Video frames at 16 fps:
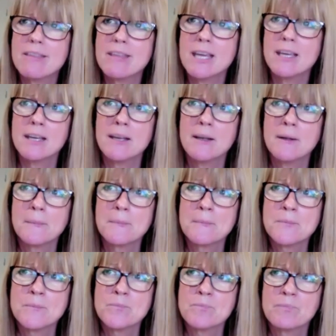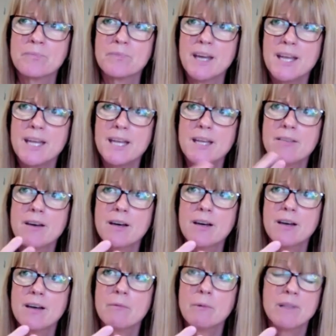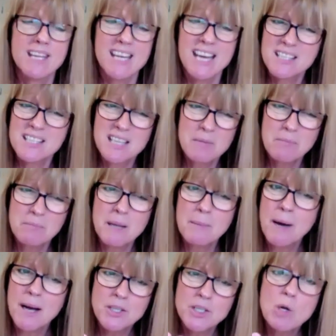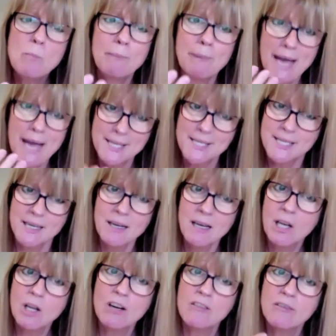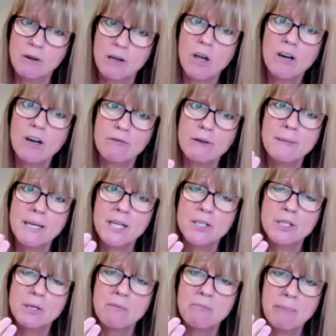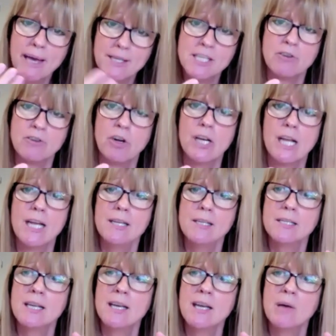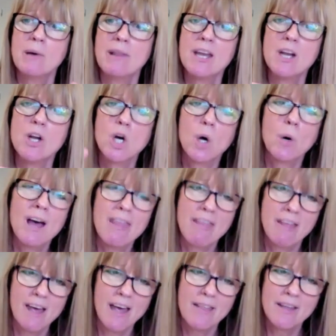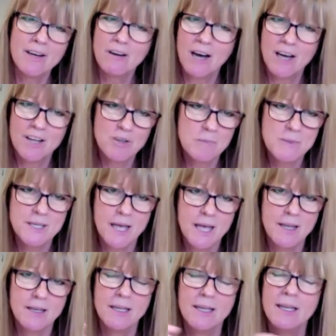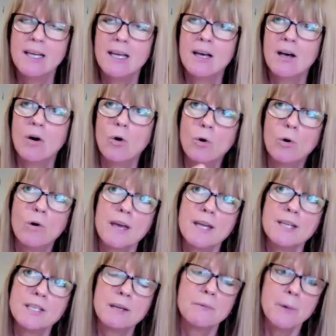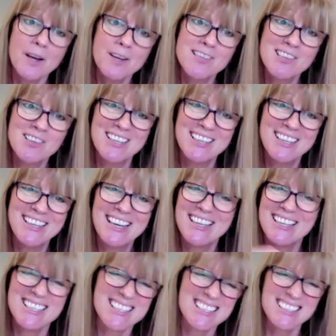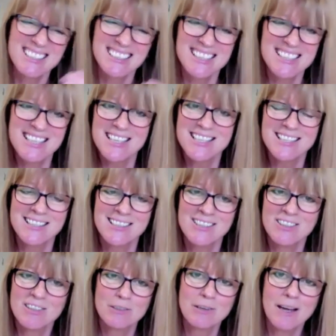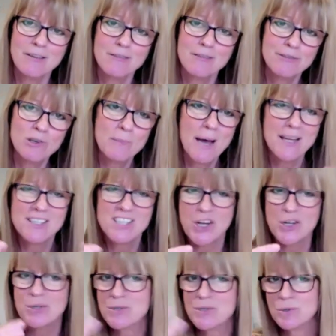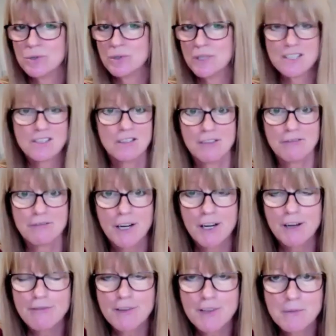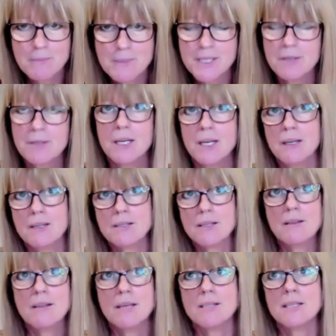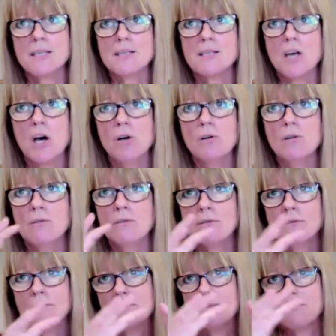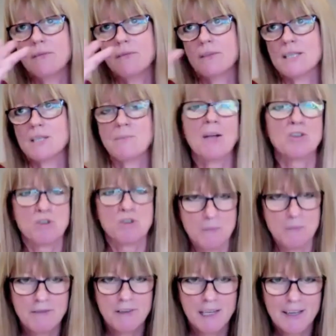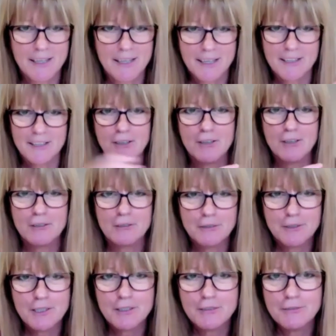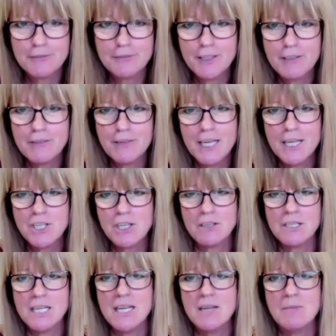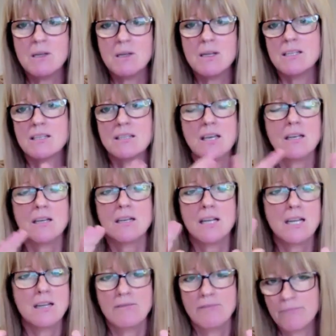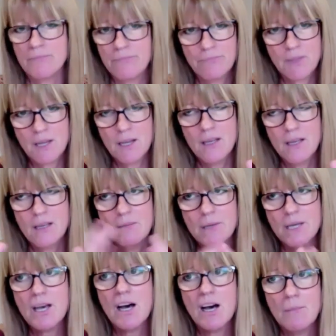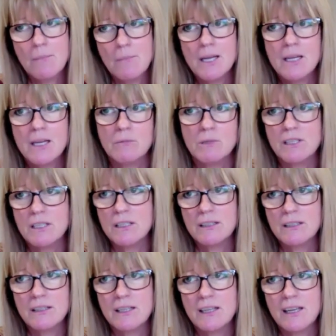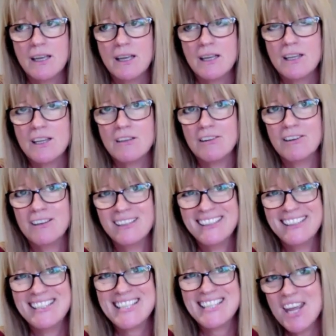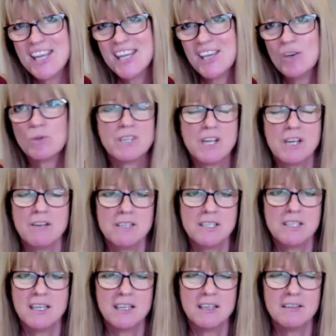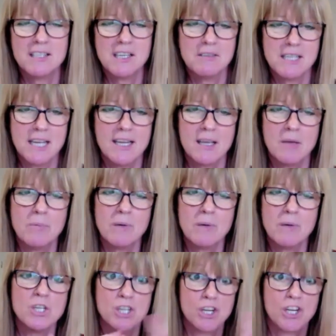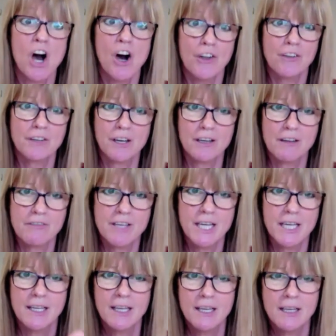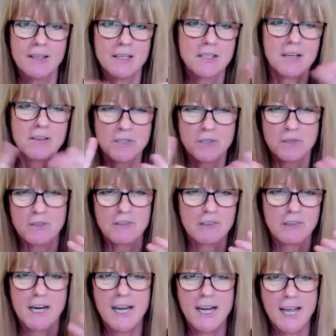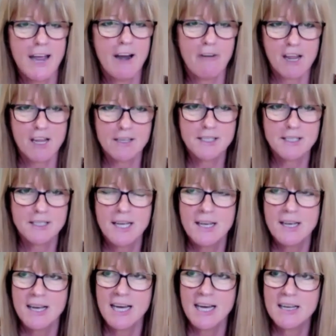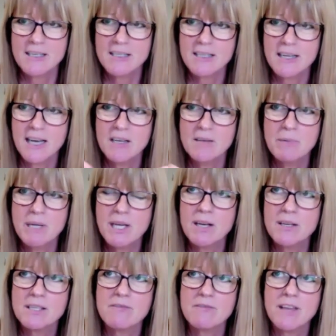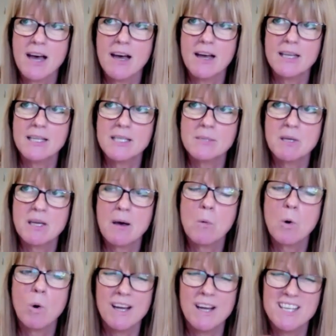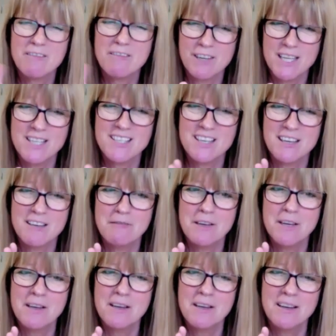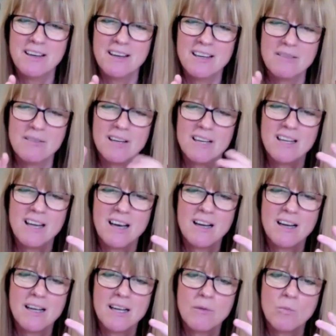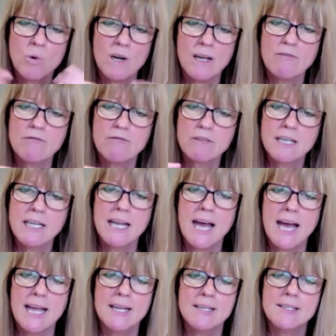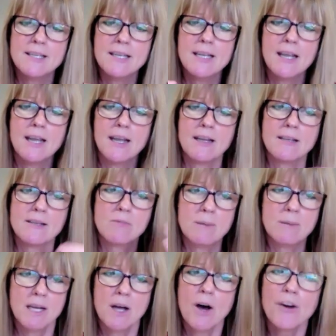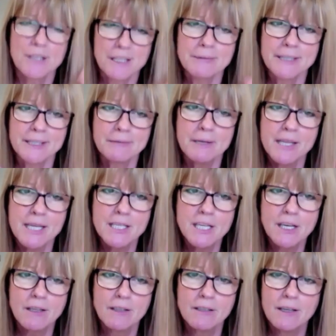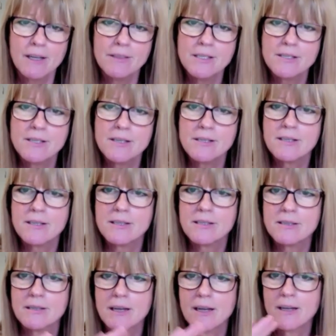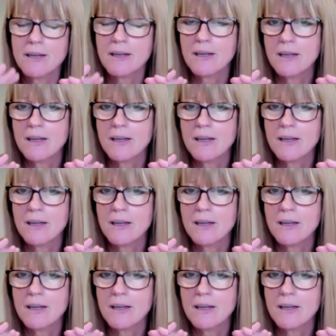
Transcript: i think they either well yes they they might do better a lot of a lot of women are doing better on it but they're not quite there they're not 100% or they're doing worse on it and it's because it's not the right format dose or it's not even right for them so so there's this whole spectrum if you like of of, of hrt but it's suddenly become well you, you take it or don't you know don't take it because you can't kind of thing there's no sort of gray areas and and because of that it's become quite divisive and, and and I what I really hate seeing is women arguing with each other, and this is just and